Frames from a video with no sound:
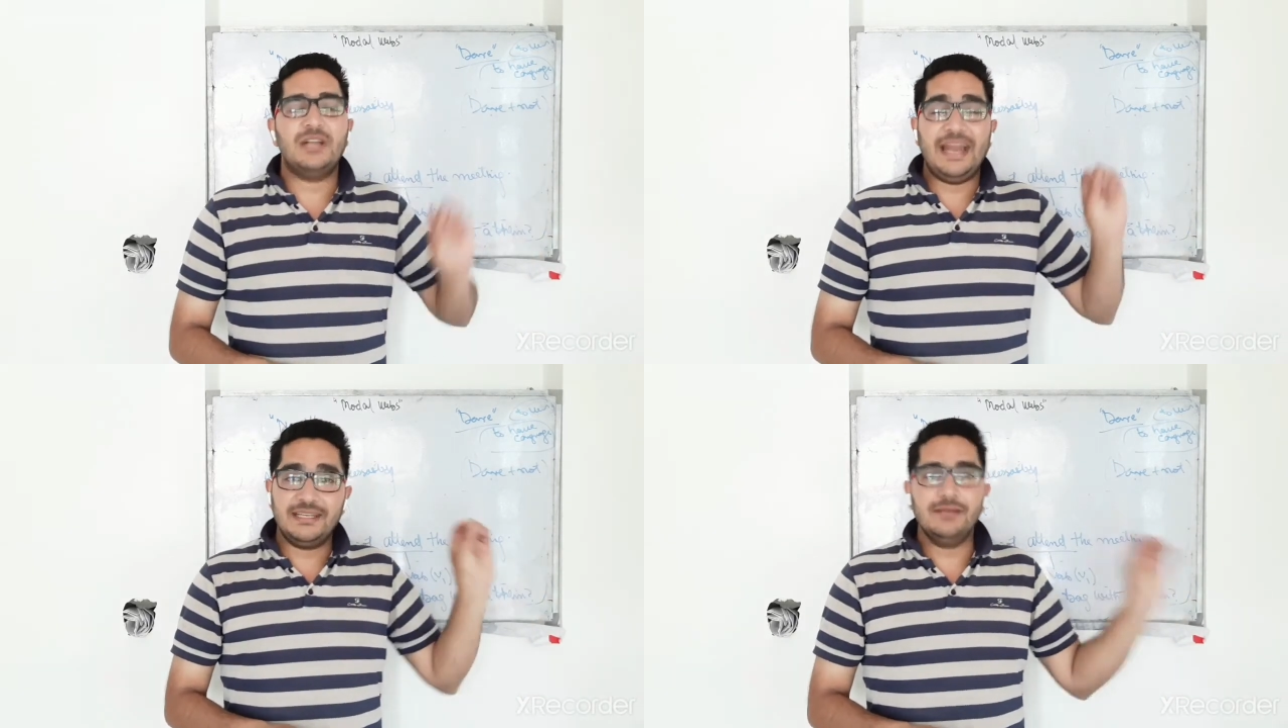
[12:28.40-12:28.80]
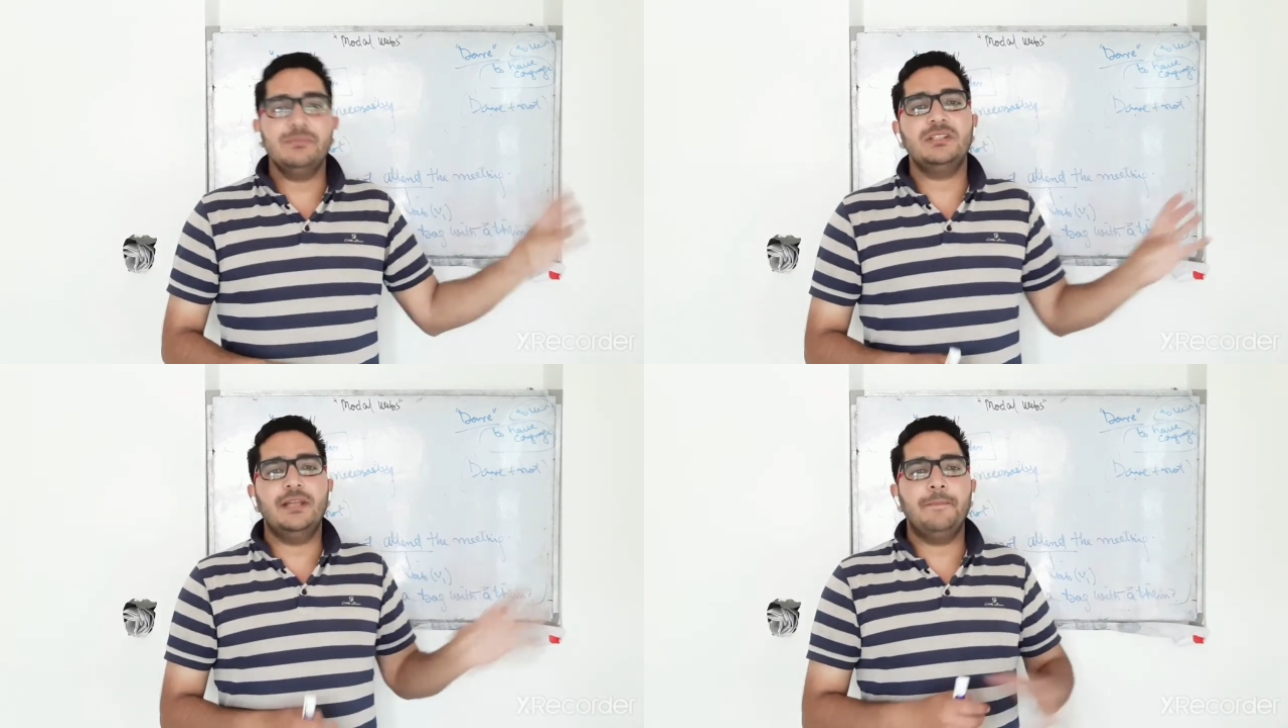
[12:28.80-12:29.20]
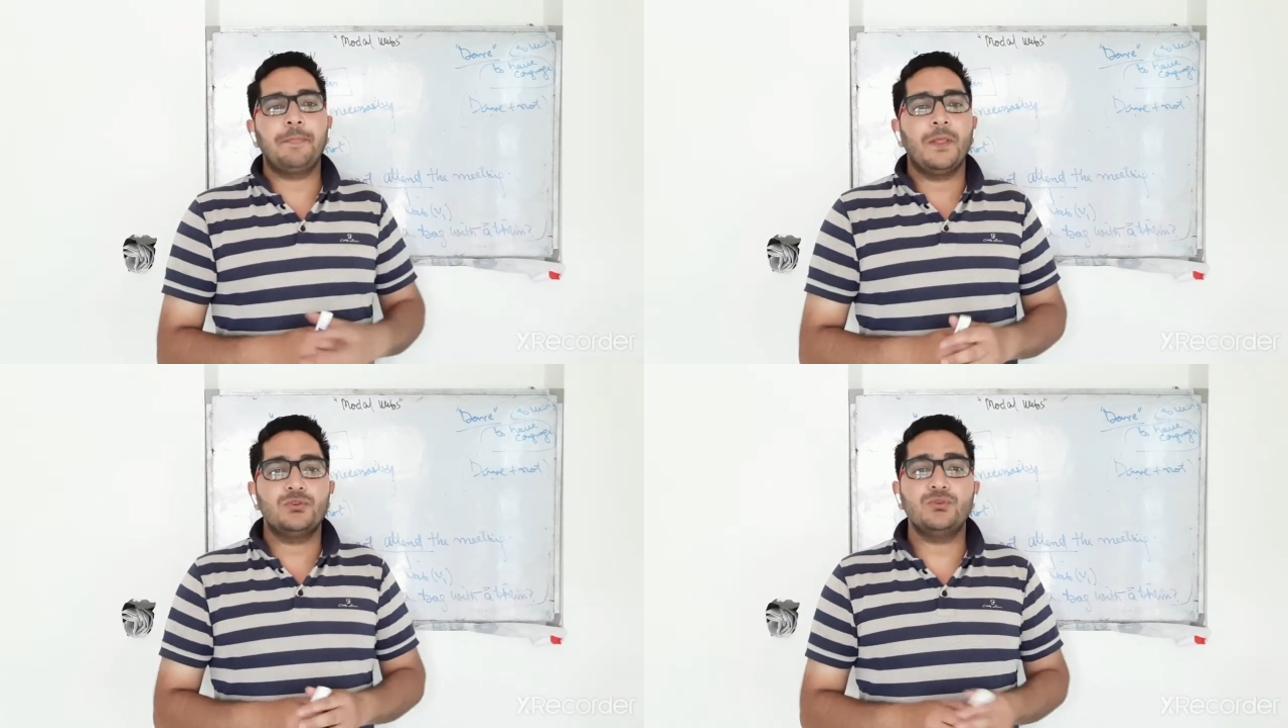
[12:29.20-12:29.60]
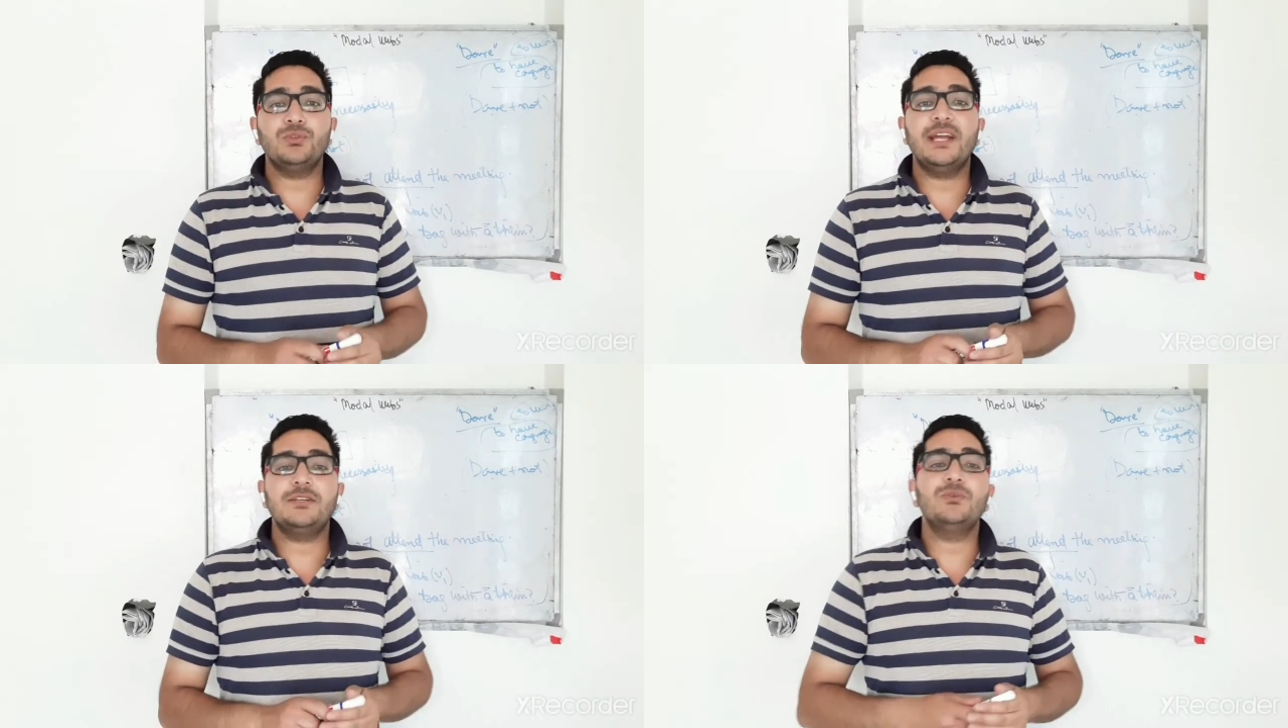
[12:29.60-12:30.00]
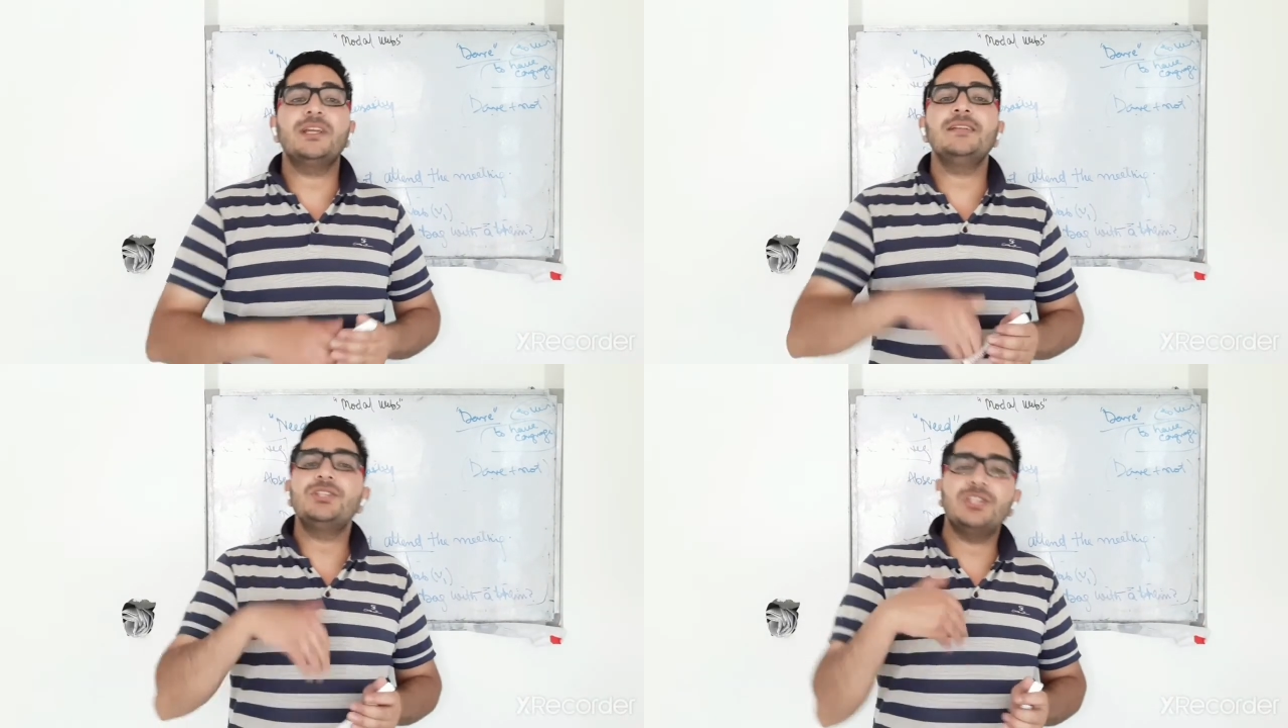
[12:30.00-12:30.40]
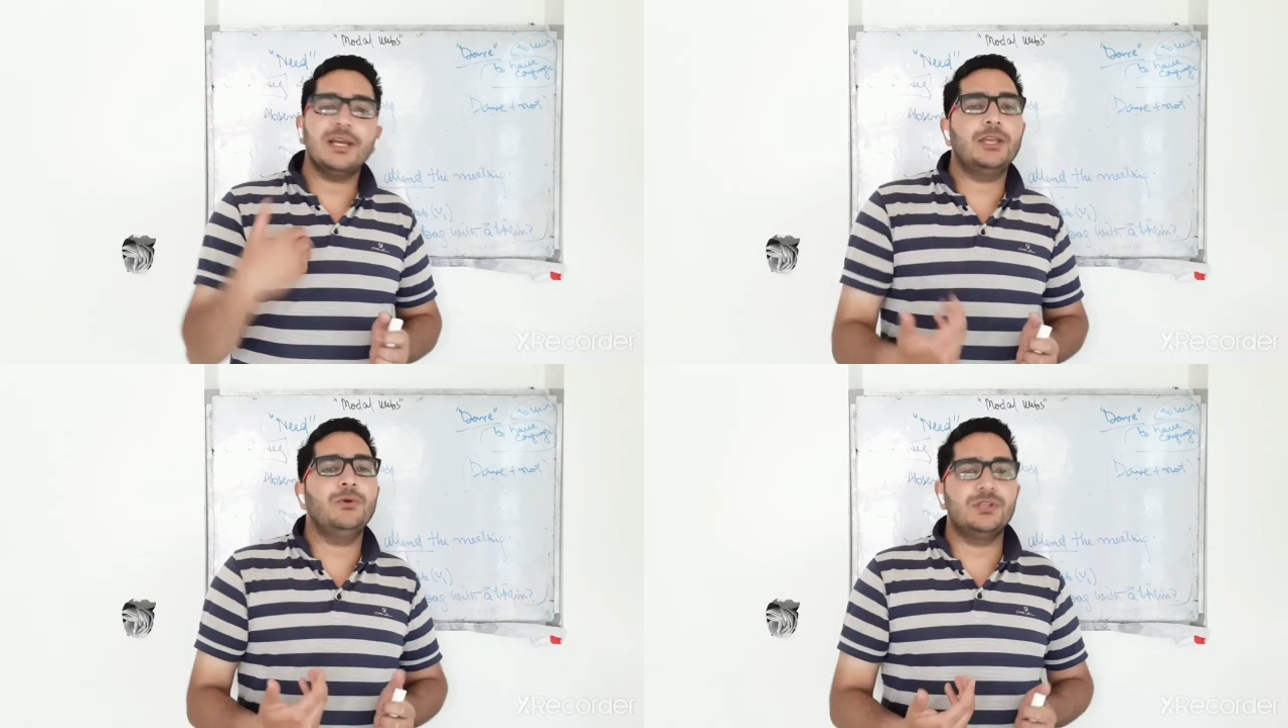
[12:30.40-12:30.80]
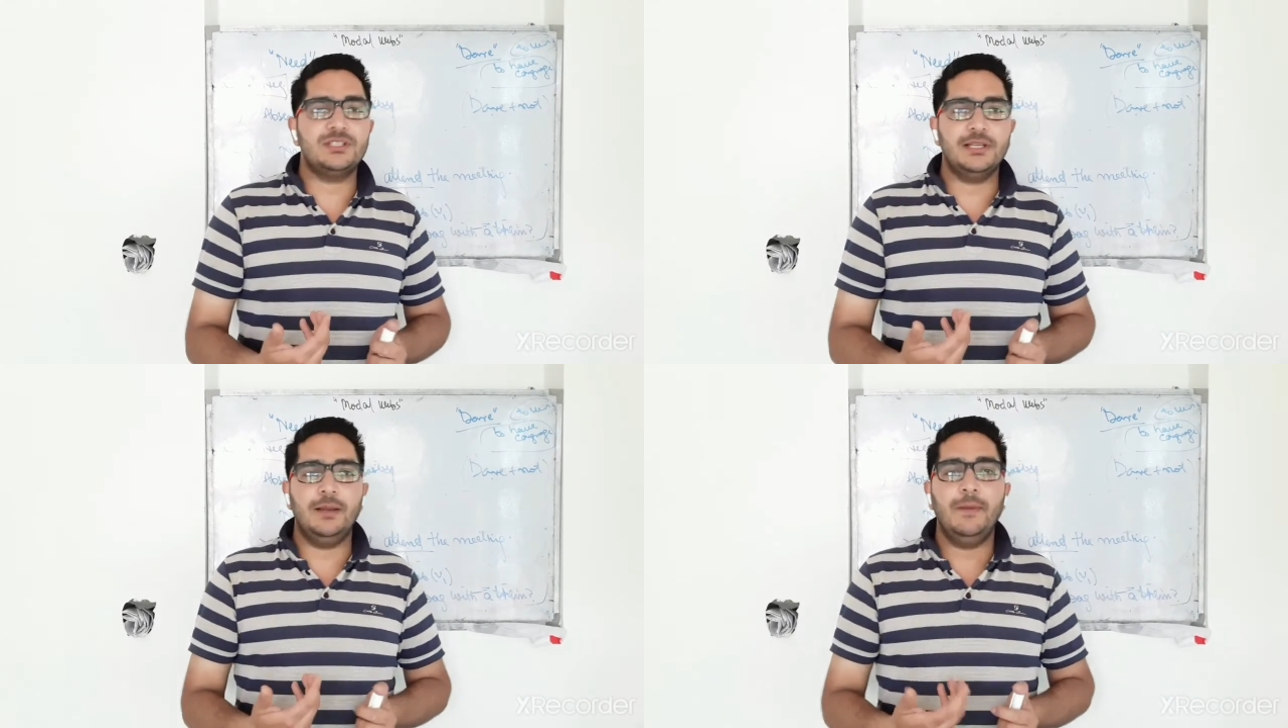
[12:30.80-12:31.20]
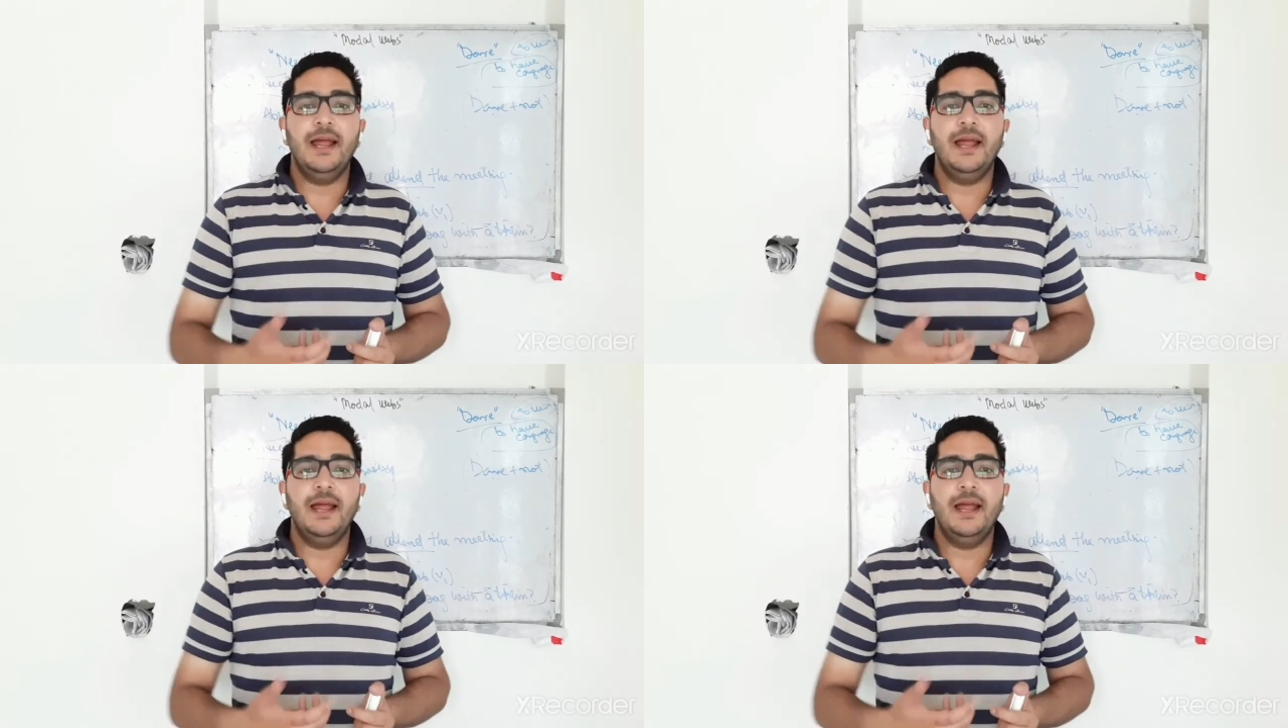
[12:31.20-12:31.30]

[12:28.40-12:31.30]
attempt them, so that you can check yourself